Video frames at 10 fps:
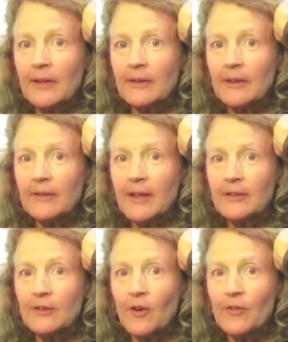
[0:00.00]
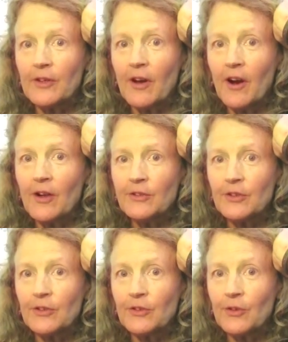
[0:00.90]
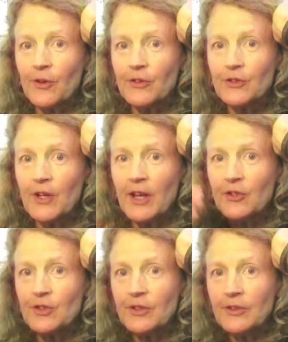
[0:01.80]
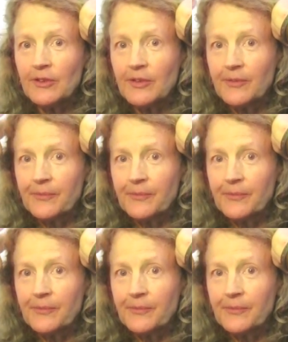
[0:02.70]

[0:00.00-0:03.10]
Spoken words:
and then over the heart to store the changes.